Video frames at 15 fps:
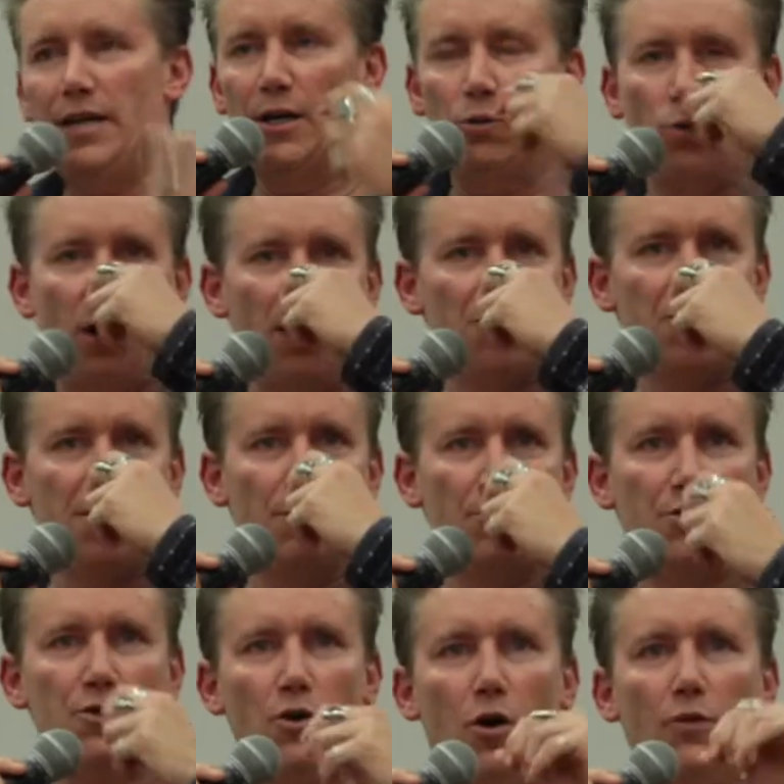it
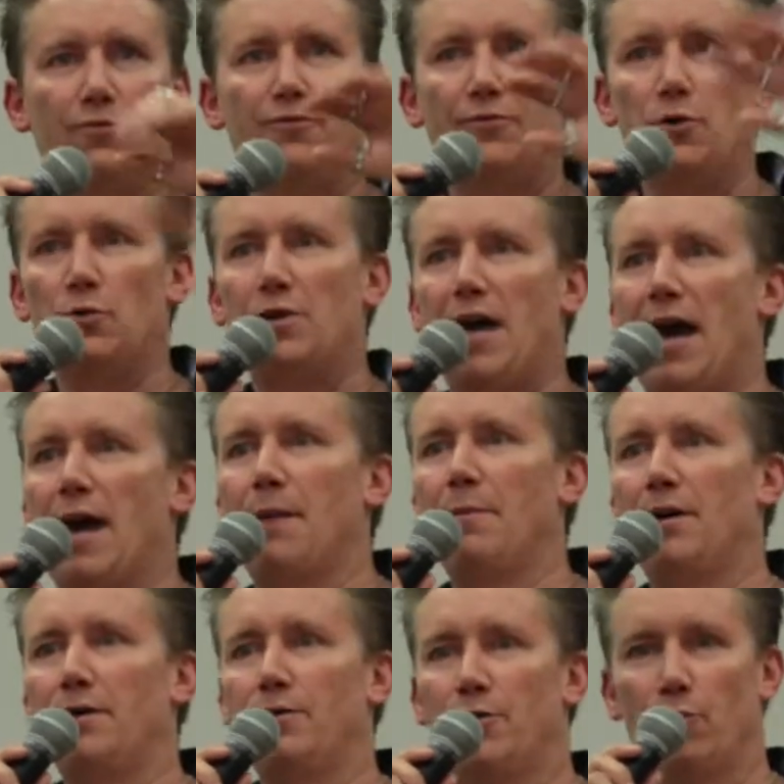was called Food
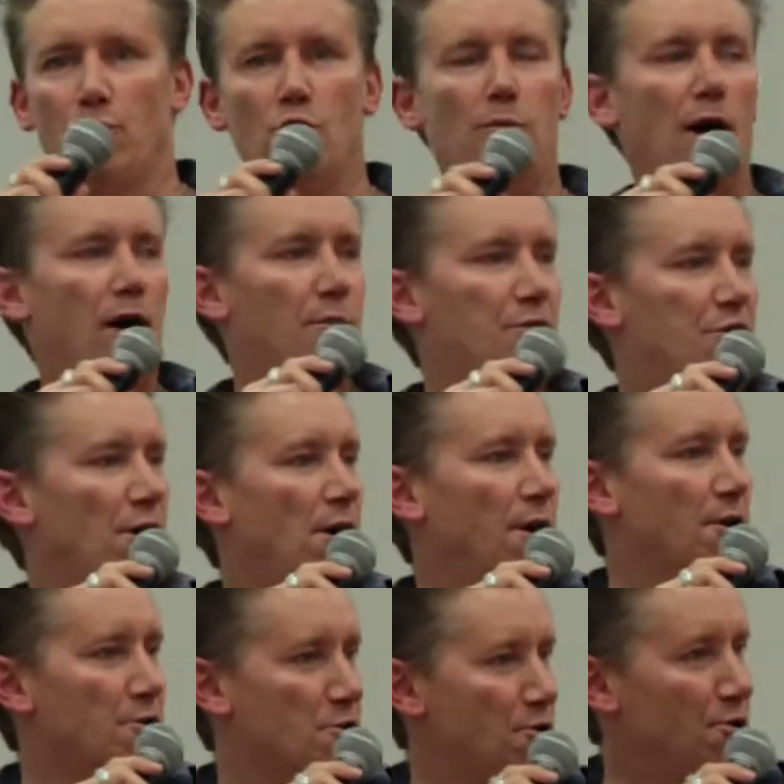Game, The Rhubarb
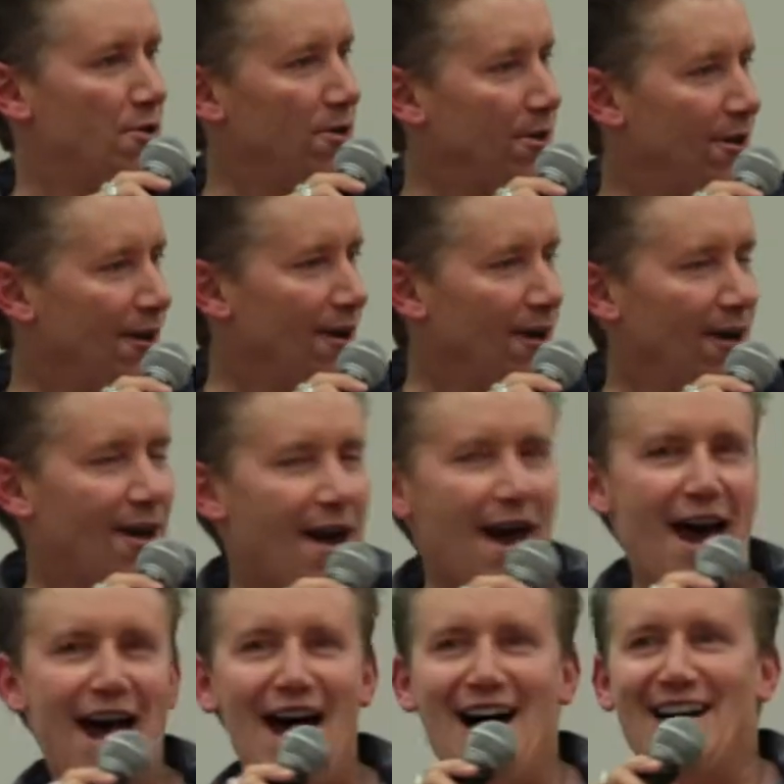Sarge.
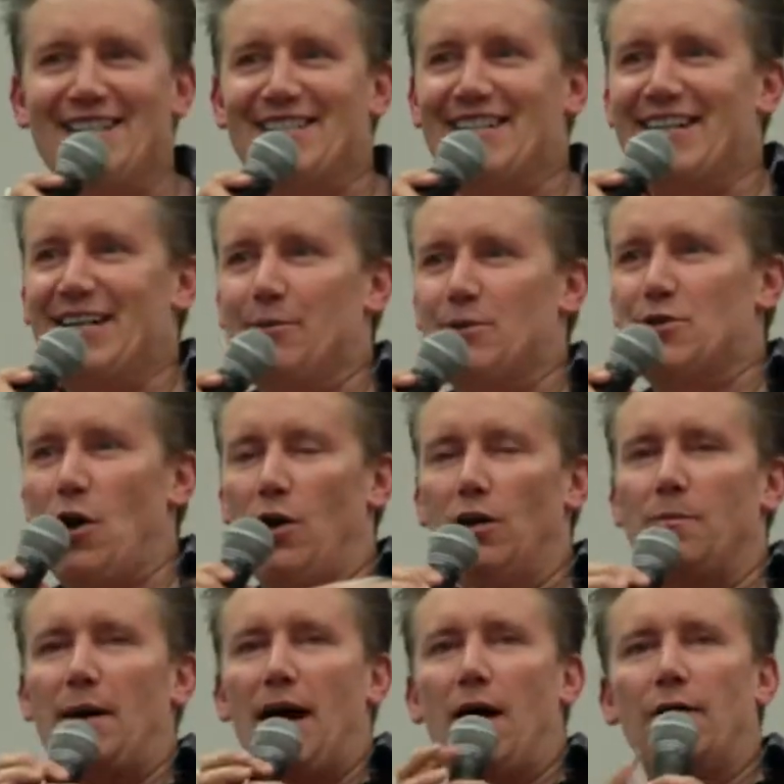And it was
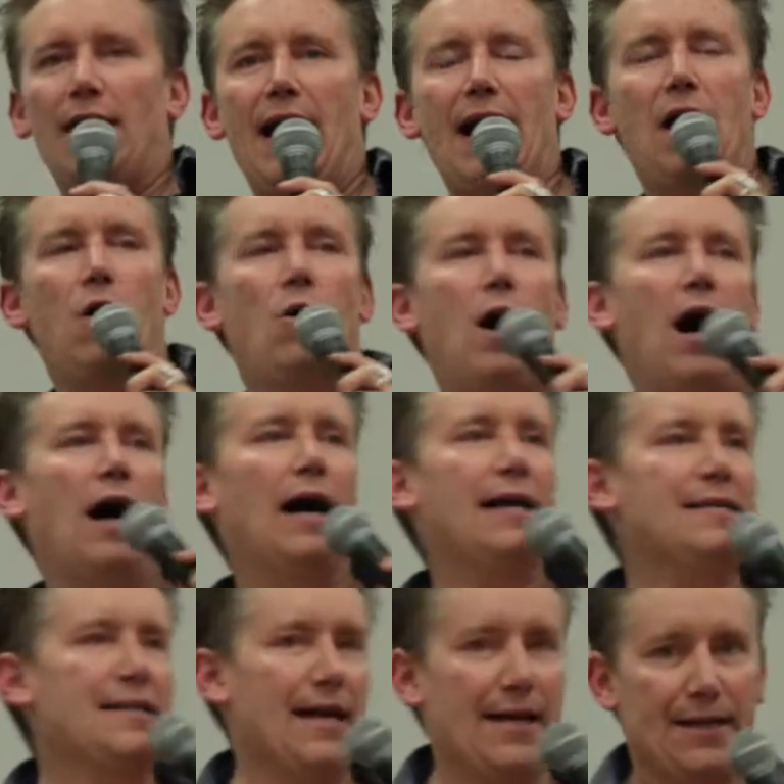all about how
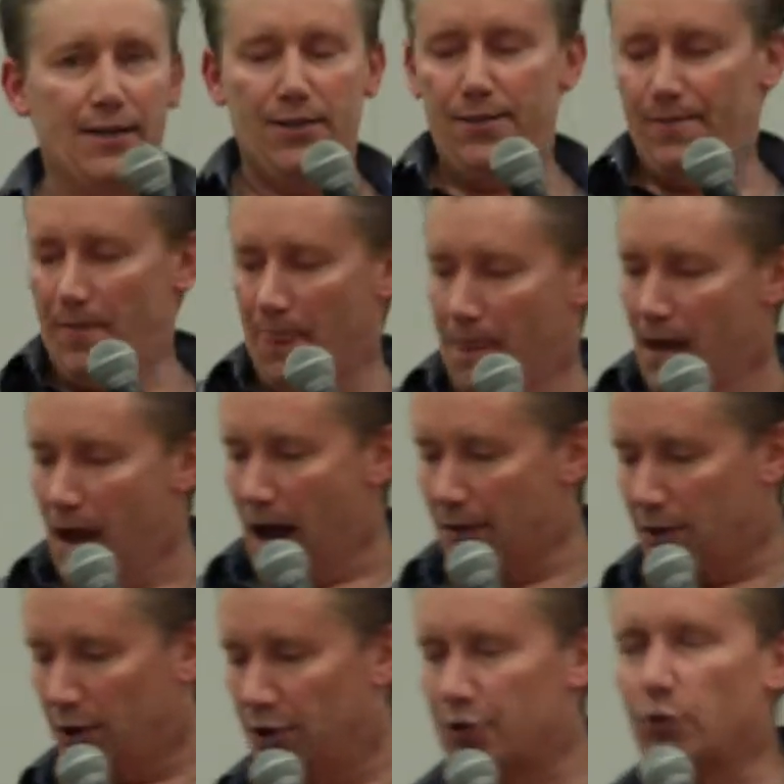I dated.
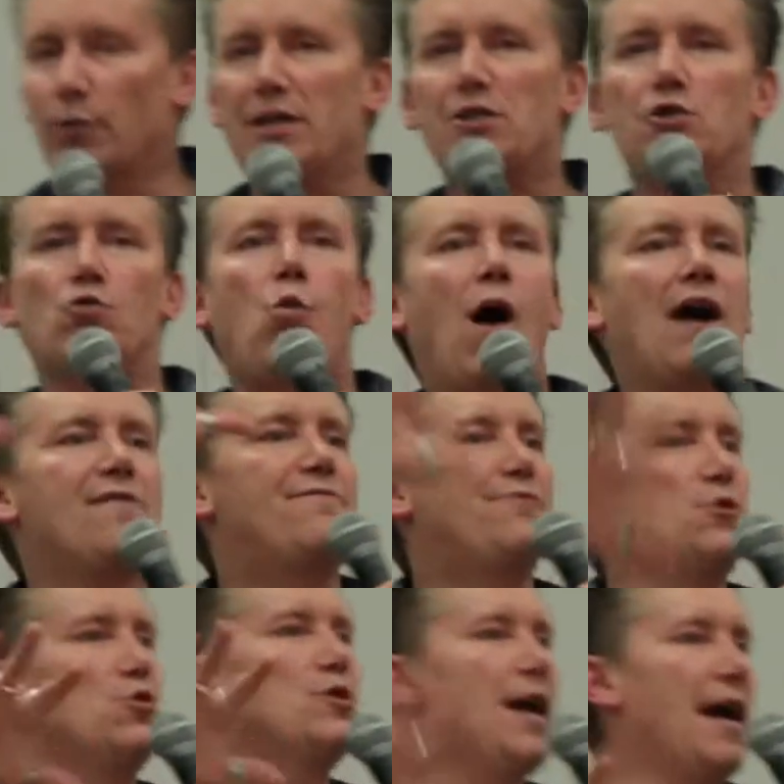And here's the reasons why
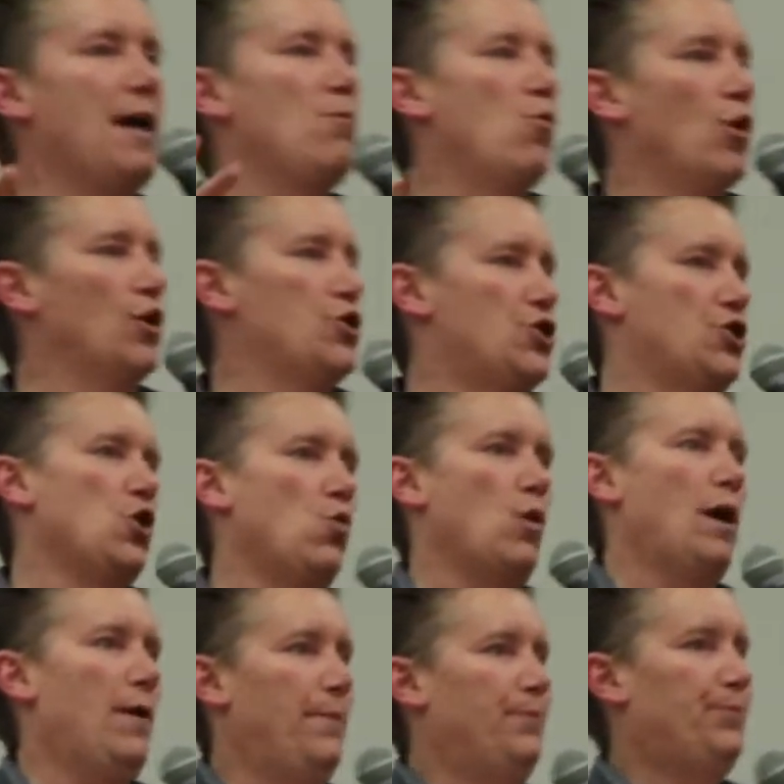Food Game works so
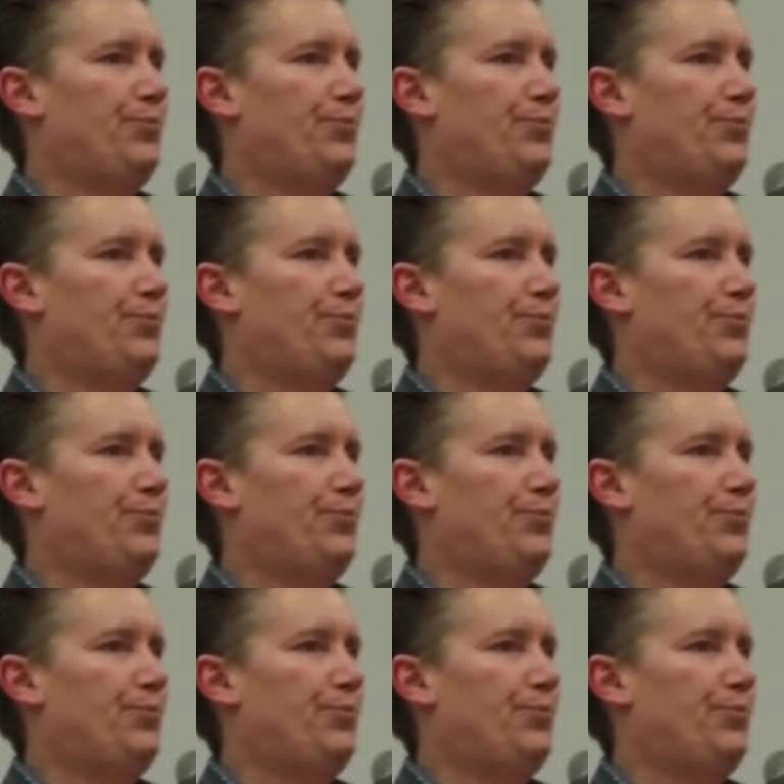well.